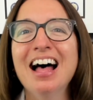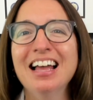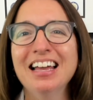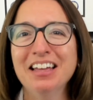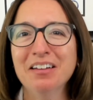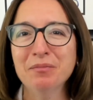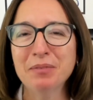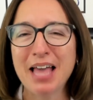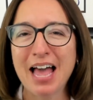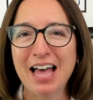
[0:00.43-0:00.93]
Hi,
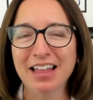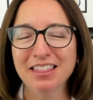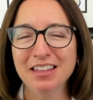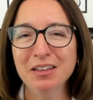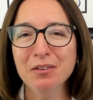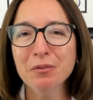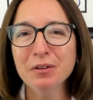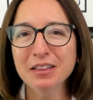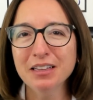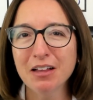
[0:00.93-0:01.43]
I'm
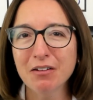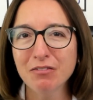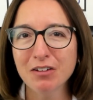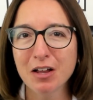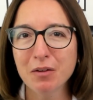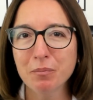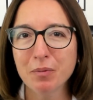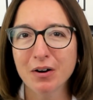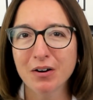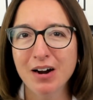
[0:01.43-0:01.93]
Kathy with Level
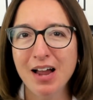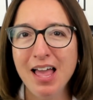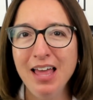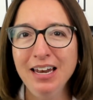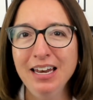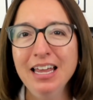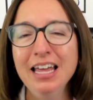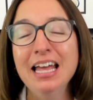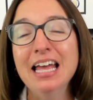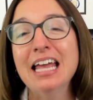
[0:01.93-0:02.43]
Up
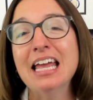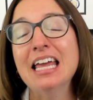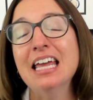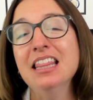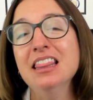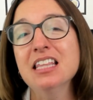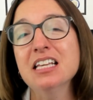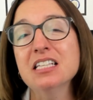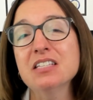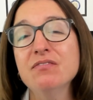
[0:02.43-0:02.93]
RN.
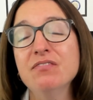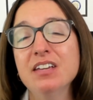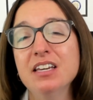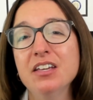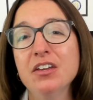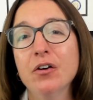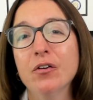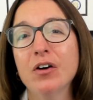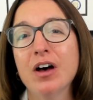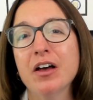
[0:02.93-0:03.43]
In this
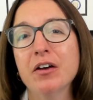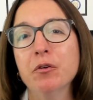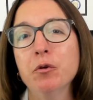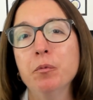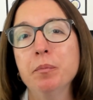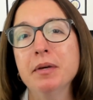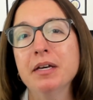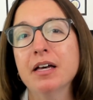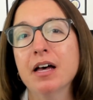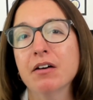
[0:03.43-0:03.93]
video, I will
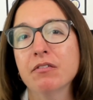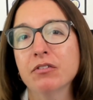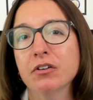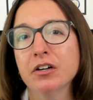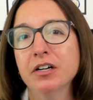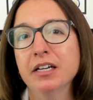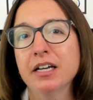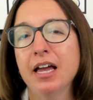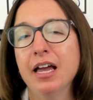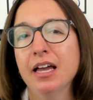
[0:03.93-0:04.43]
be
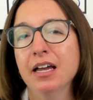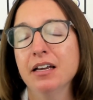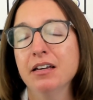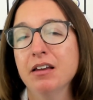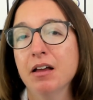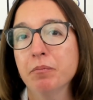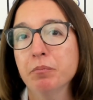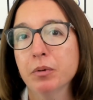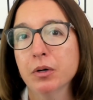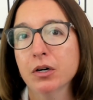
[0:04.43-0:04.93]
covering a
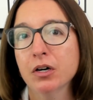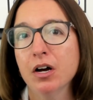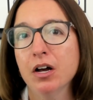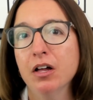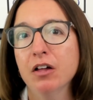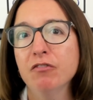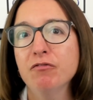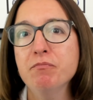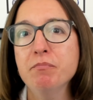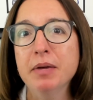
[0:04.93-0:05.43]
number
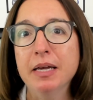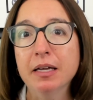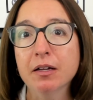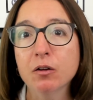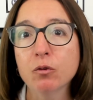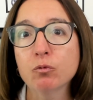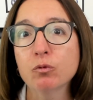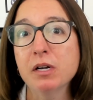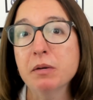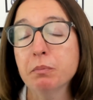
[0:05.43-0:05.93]
of
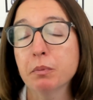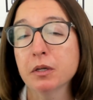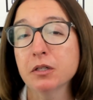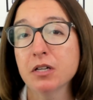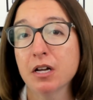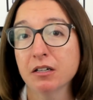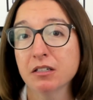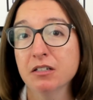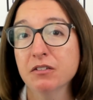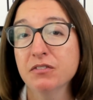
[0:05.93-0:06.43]
male
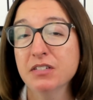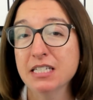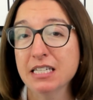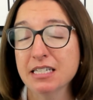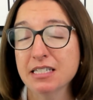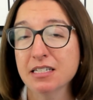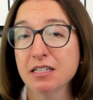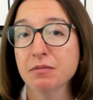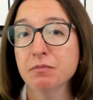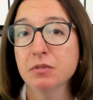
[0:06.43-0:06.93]
reproductive
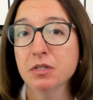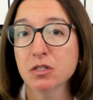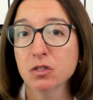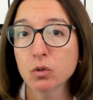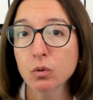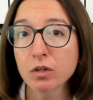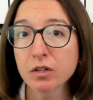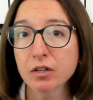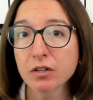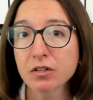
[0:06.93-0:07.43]
system
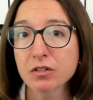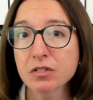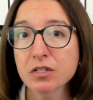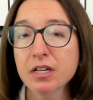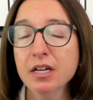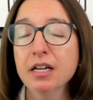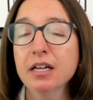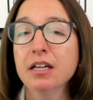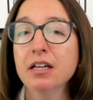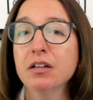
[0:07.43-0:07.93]
disorders,
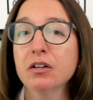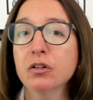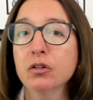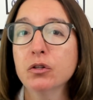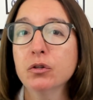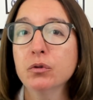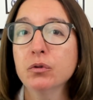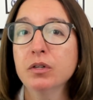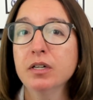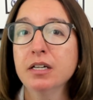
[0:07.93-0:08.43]

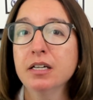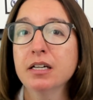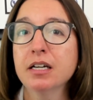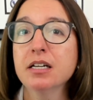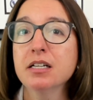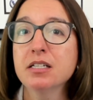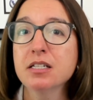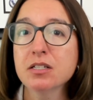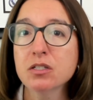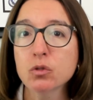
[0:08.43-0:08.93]
including
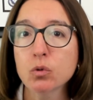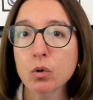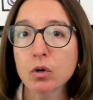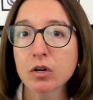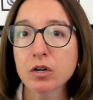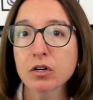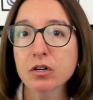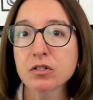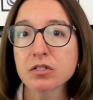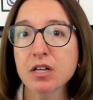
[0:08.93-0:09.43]

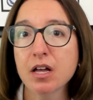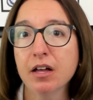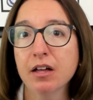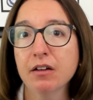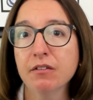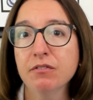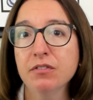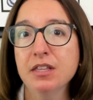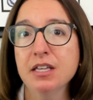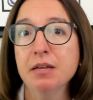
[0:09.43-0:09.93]
disorders
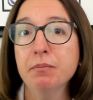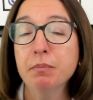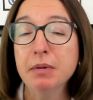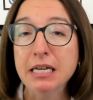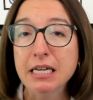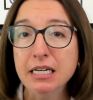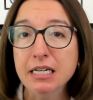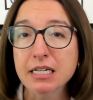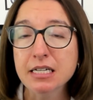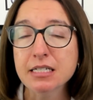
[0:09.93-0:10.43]
of the
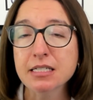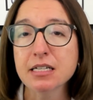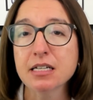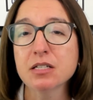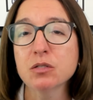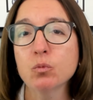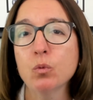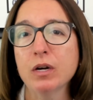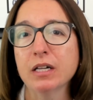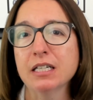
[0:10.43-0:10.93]
penis
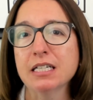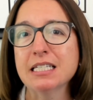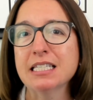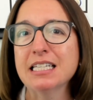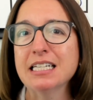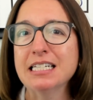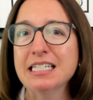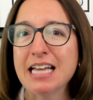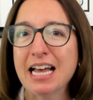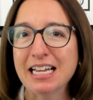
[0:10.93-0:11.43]
as well as
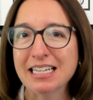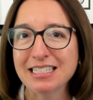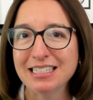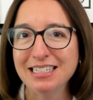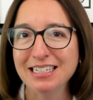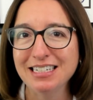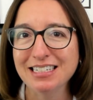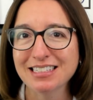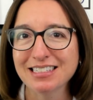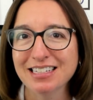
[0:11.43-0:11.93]
the
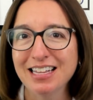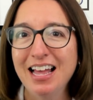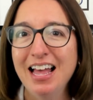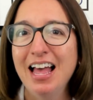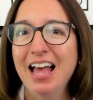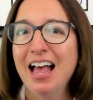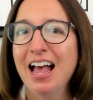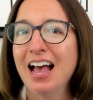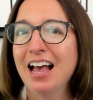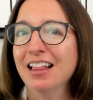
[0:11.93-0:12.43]
testes.
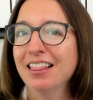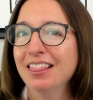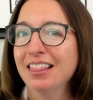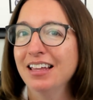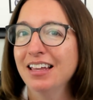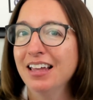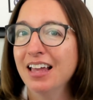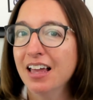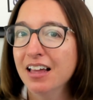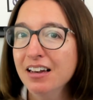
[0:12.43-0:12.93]
At
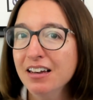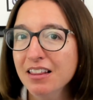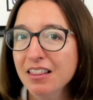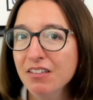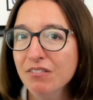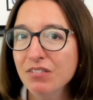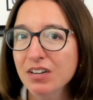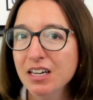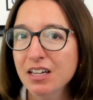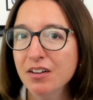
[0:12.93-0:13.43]
the end of the
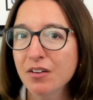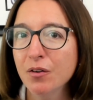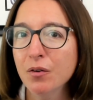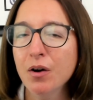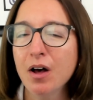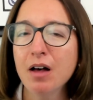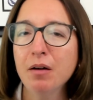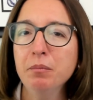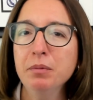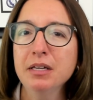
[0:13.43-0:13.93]
video,
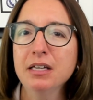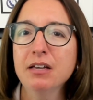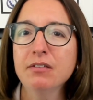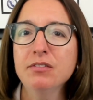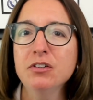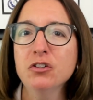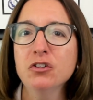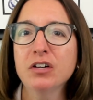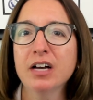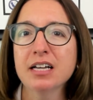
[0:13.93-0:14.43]
I'll be
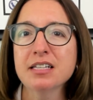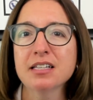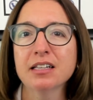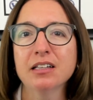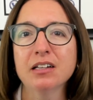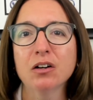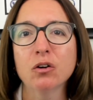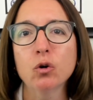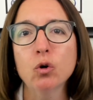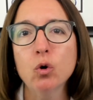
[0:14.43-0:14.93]
giving you guys a
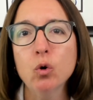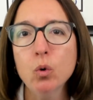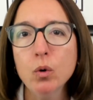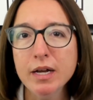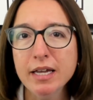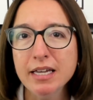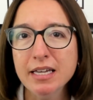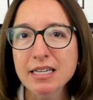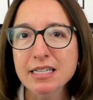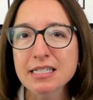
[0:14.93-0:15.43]
little
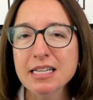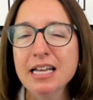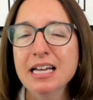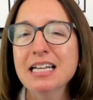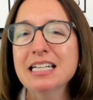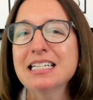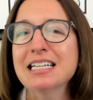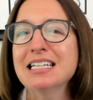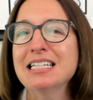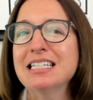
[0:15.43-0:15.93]
quiz
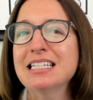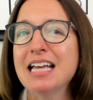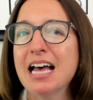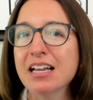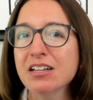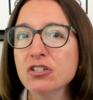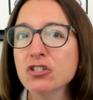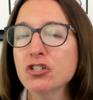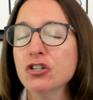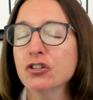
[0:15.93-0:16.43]
to
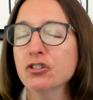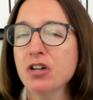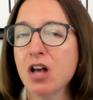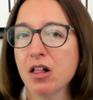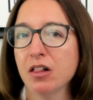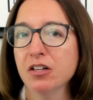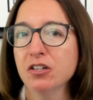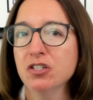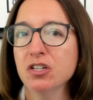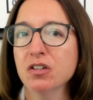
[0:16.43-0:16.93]
test your
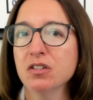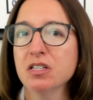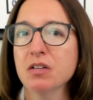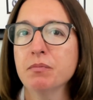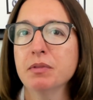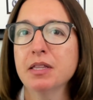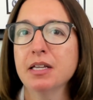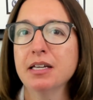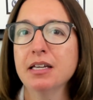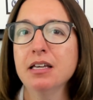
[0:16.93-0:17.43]
knowledge of some
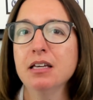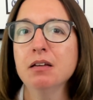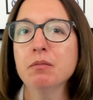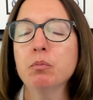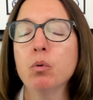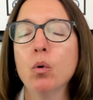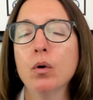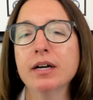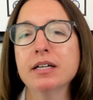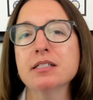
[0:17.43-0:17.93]
of the key
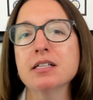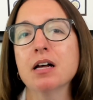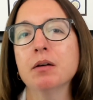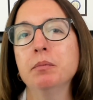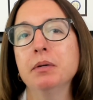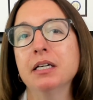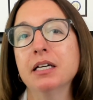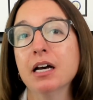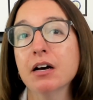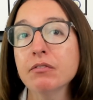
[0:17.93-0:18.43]
points I'll
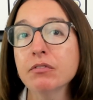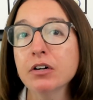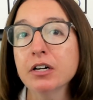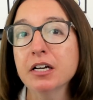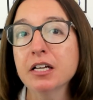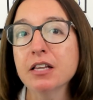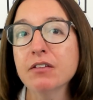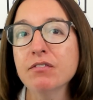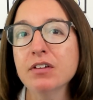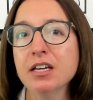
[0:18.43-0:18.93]
be covering
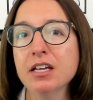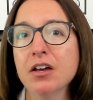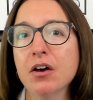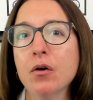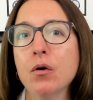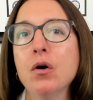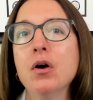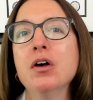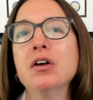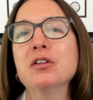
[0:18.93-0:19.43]
in the
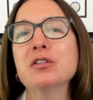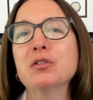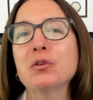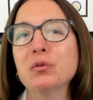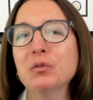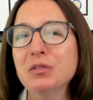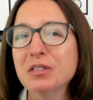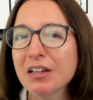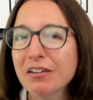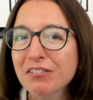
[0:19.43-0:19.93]
video, so
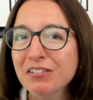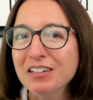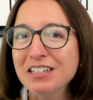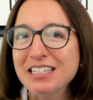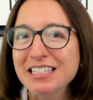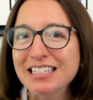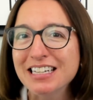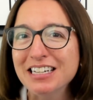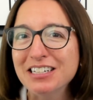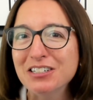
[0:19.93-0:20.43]
definitely
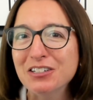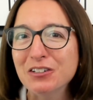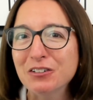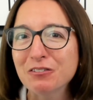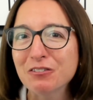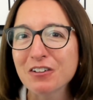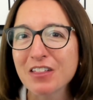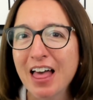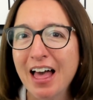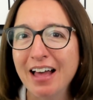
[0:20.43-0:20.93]
stay tuned
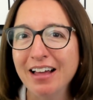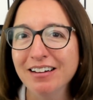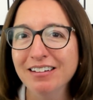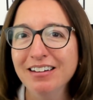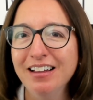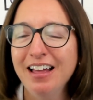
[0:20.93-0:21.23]
for that.